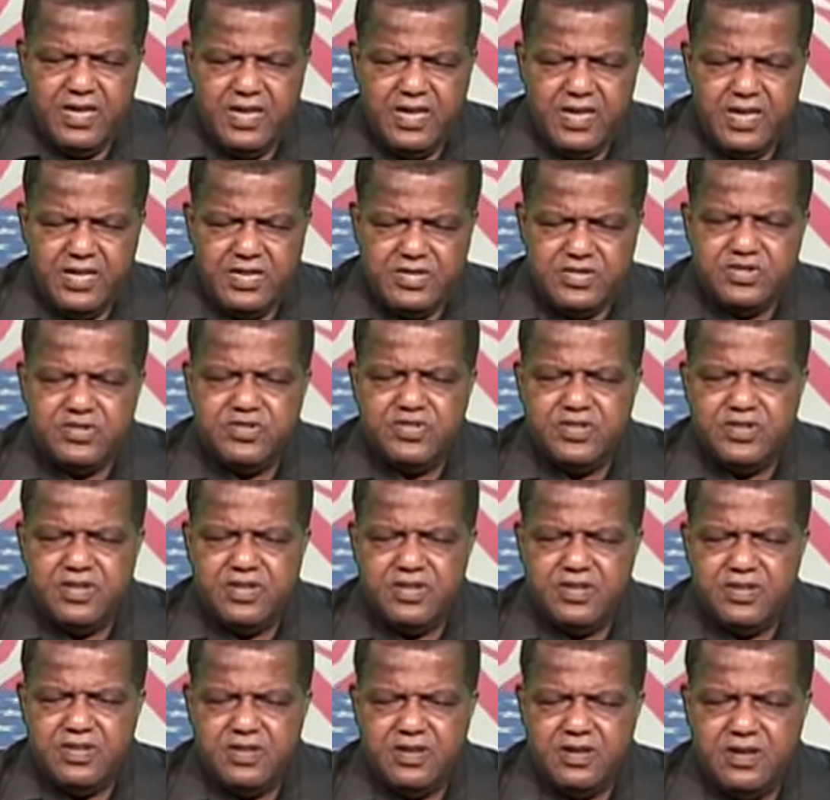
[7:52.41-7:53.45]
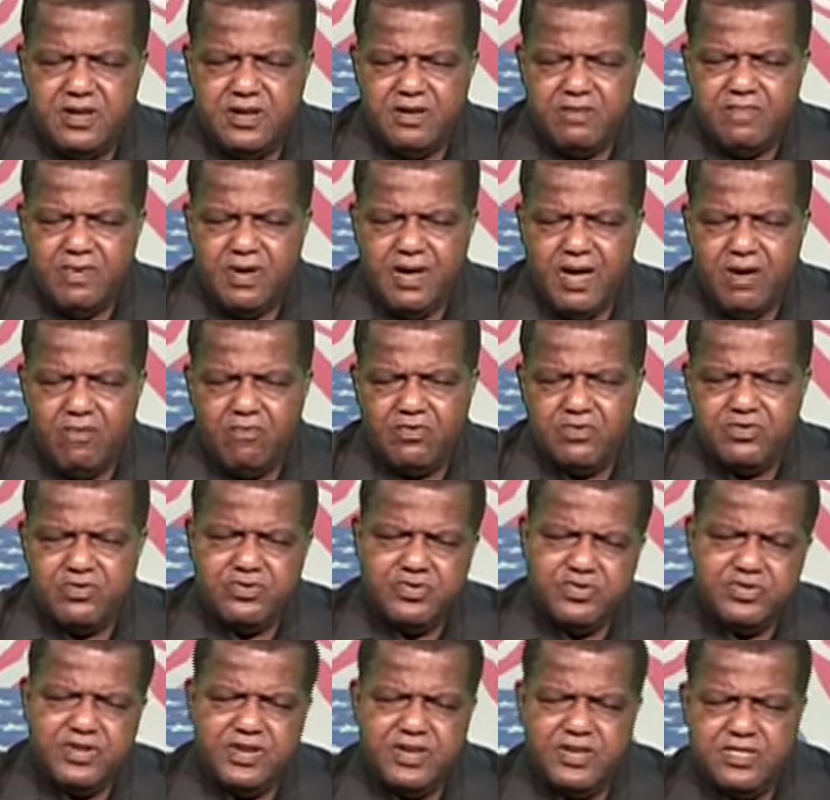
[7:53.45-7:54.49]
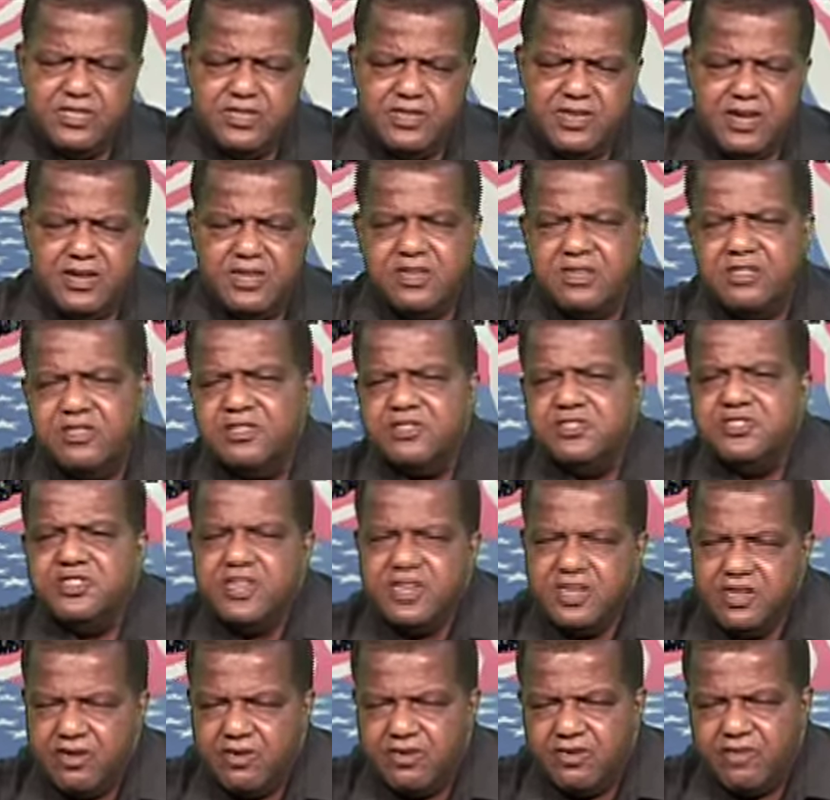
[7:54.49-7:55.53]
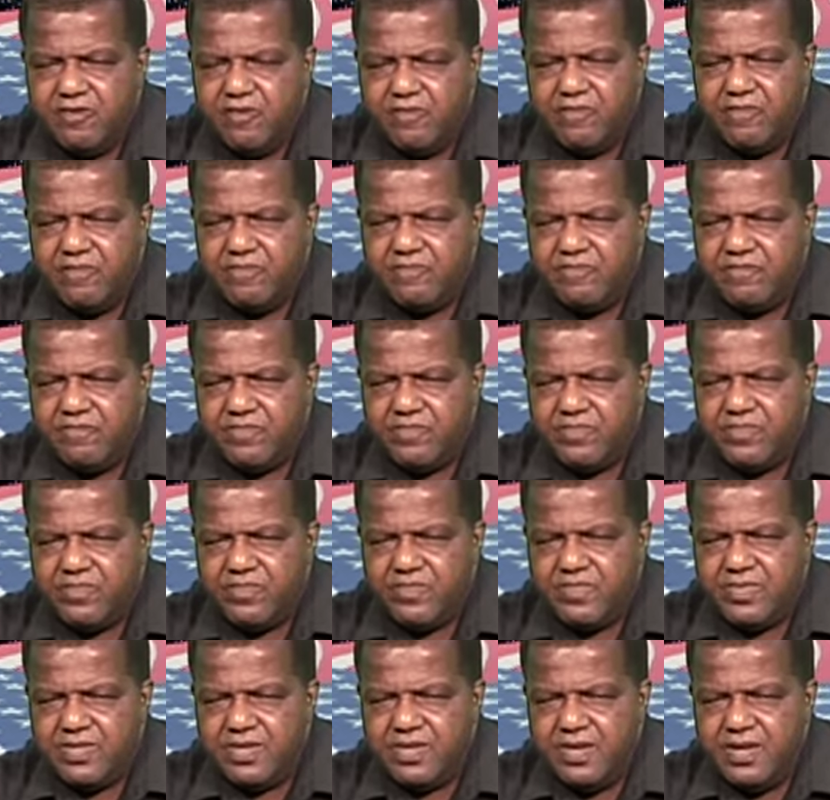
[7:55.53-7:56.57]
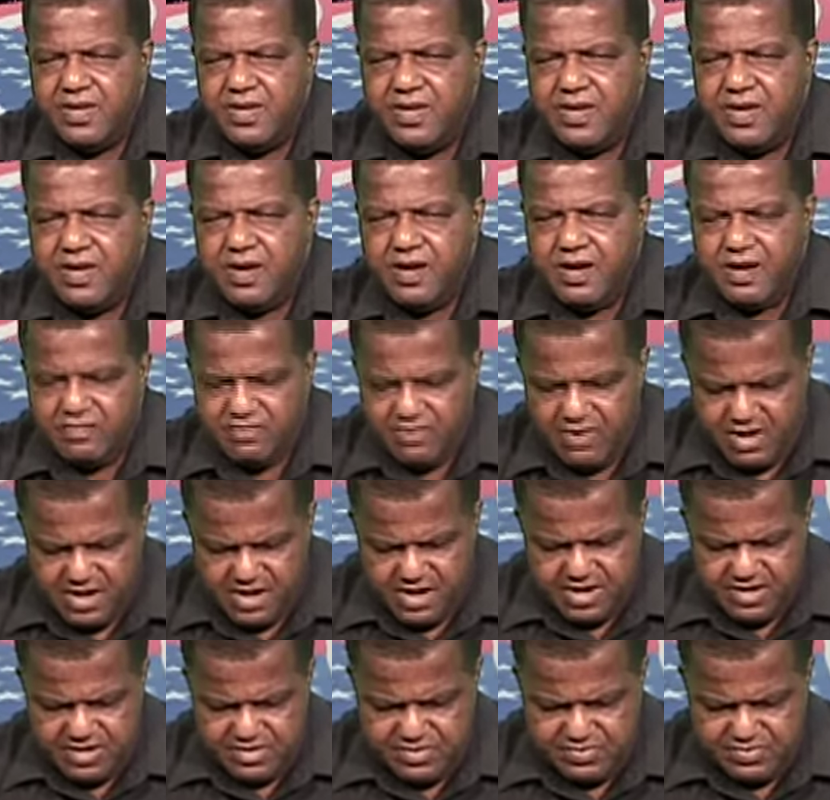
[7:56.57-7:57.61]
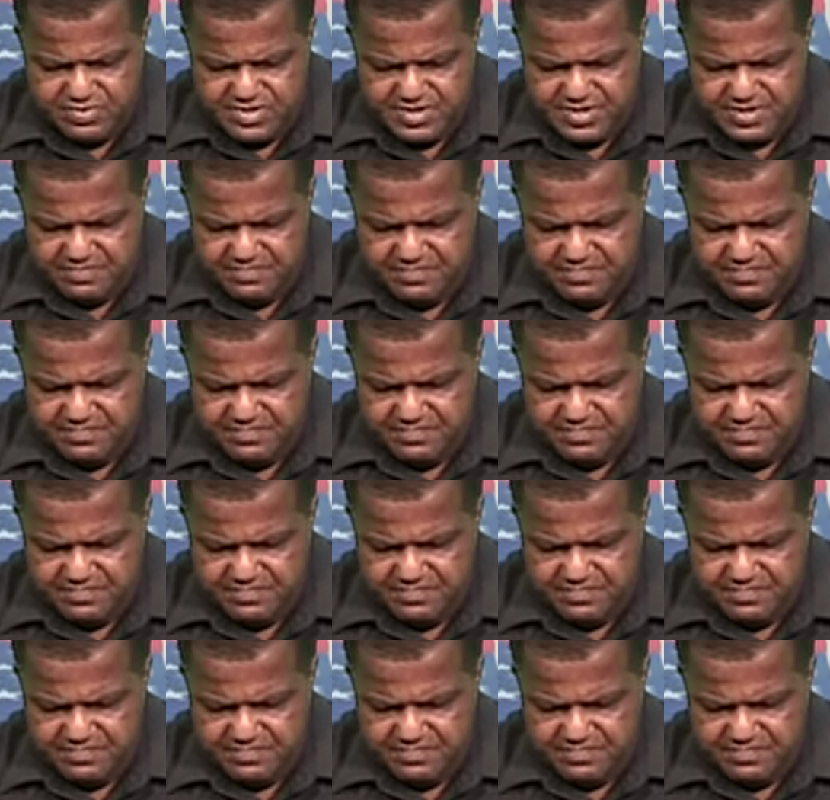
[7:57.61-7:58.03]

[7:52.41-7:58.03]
is the, how would you say, the Achilles heel of our country.